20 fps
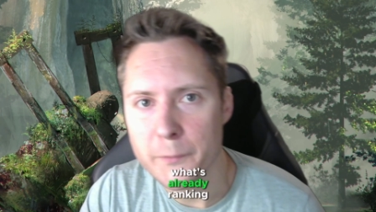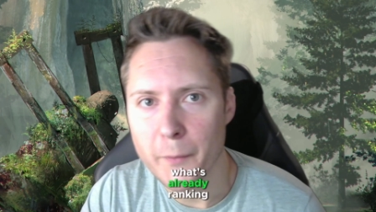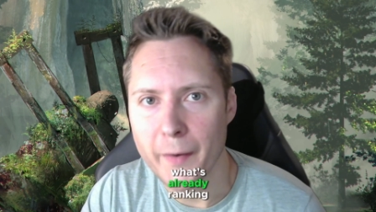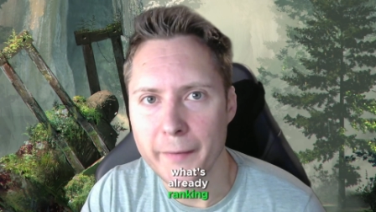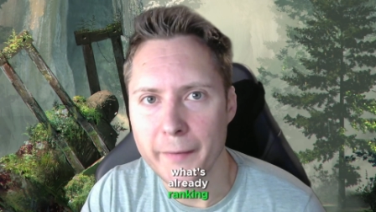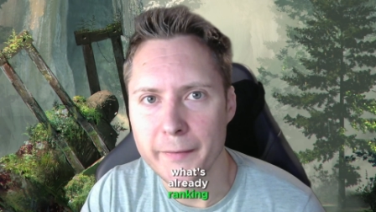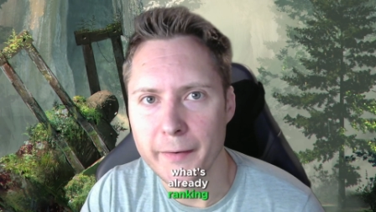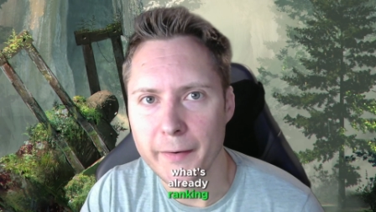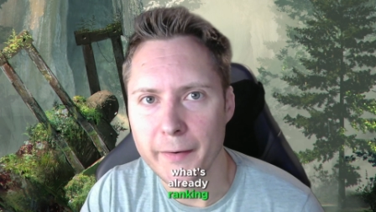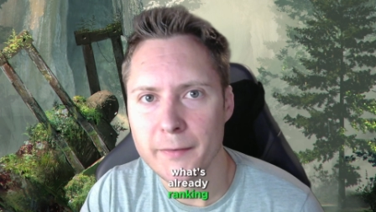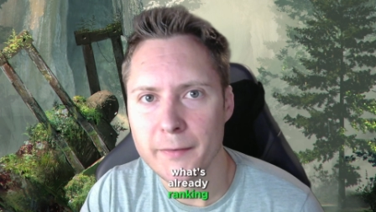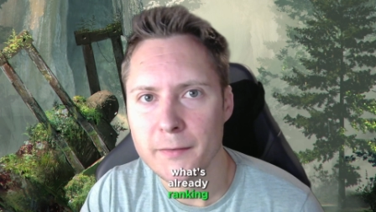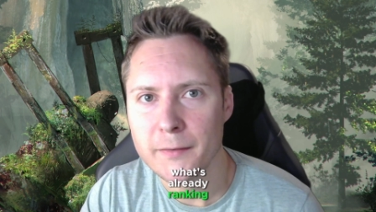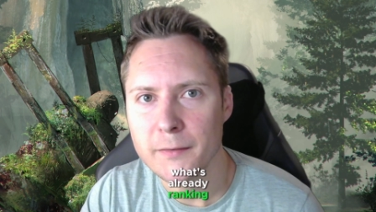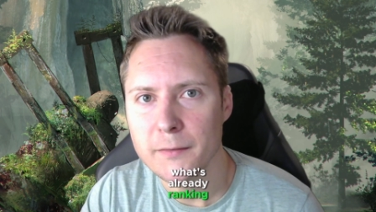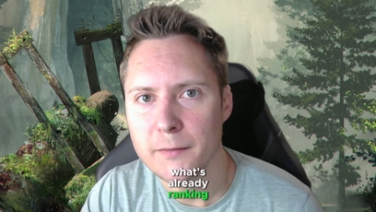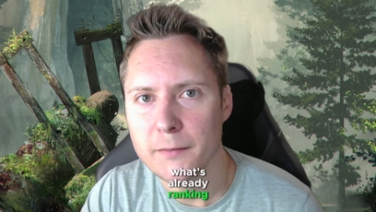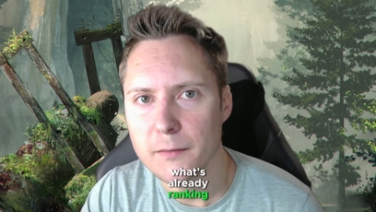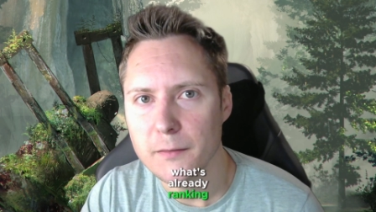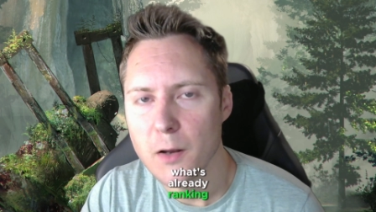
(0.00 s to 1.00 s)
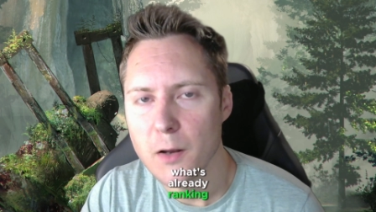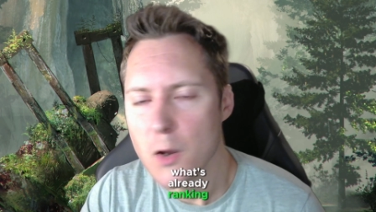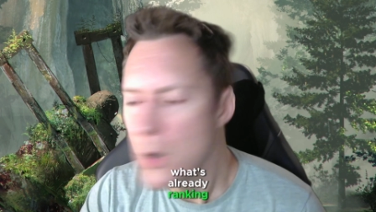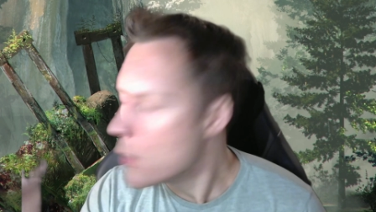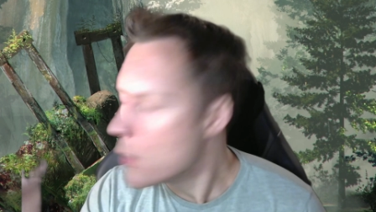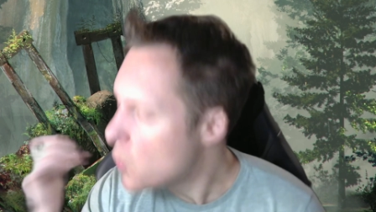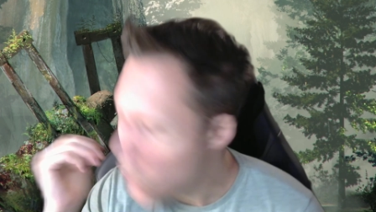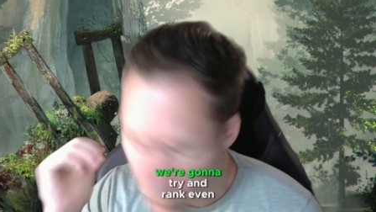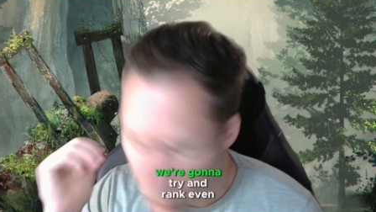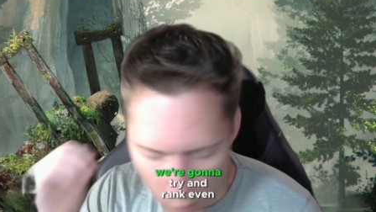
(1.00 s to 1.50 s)
ranking,
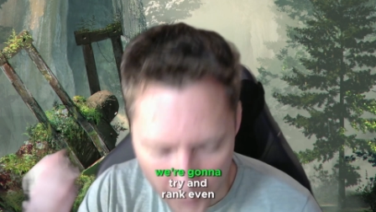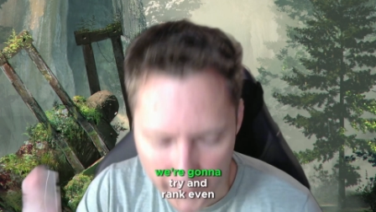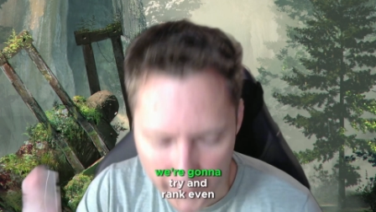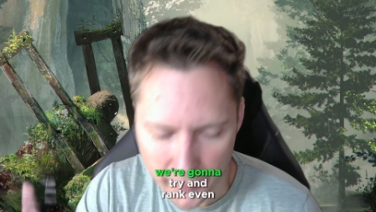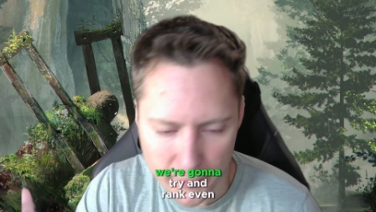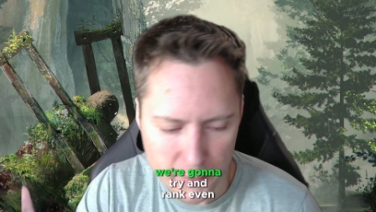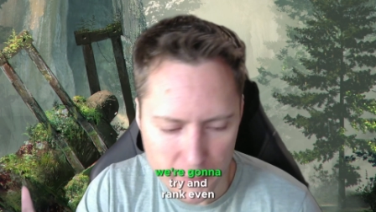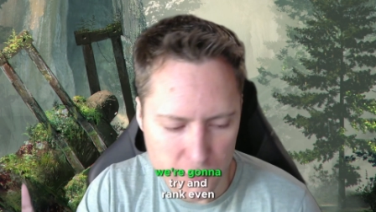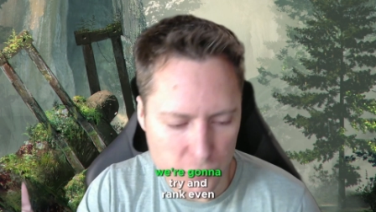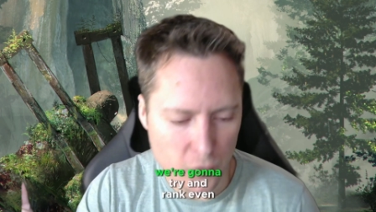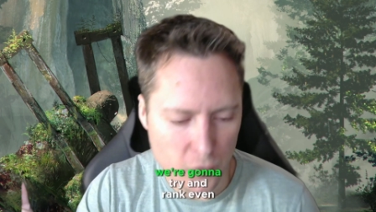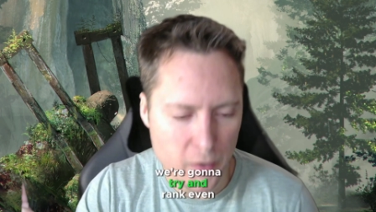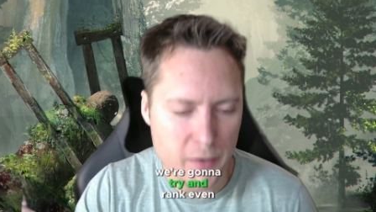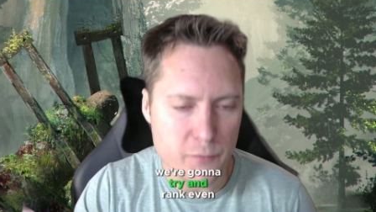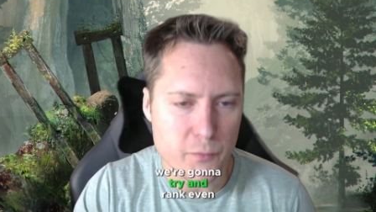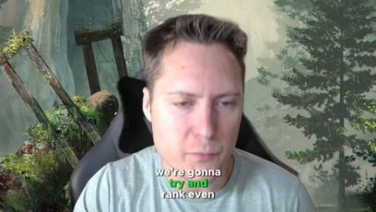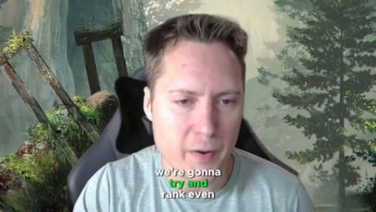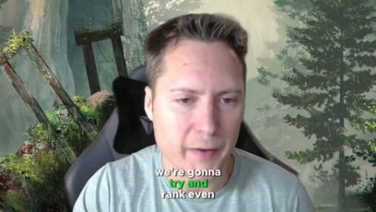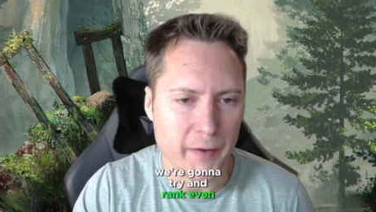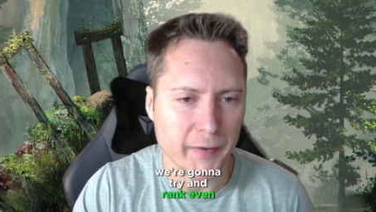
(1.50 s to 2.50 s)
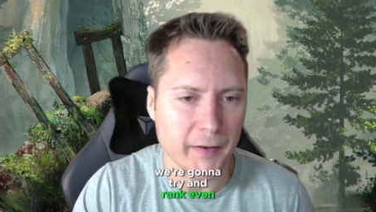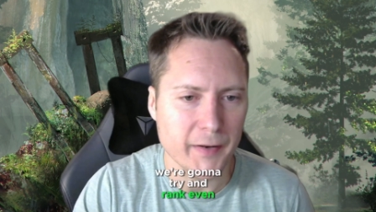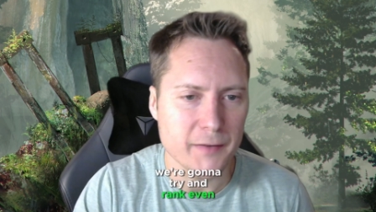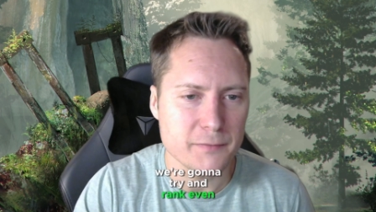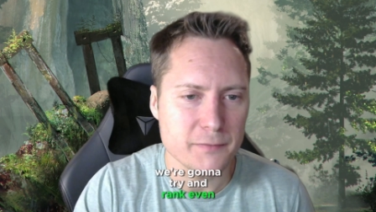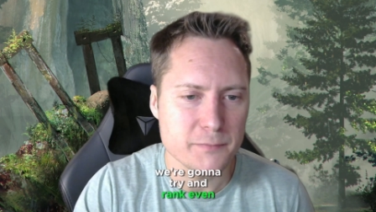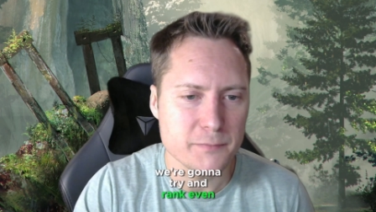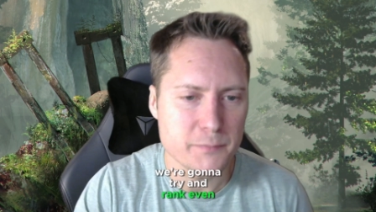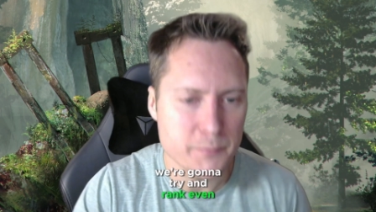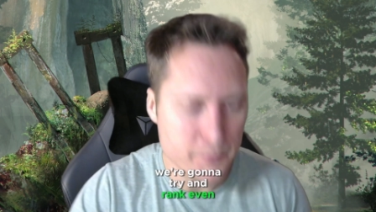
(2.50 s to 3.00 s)
we're going to try and rank
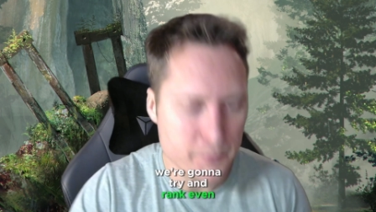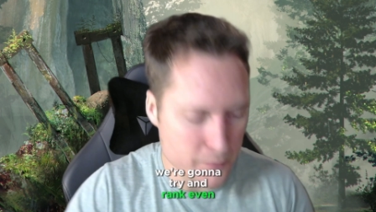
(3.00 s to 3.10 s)
even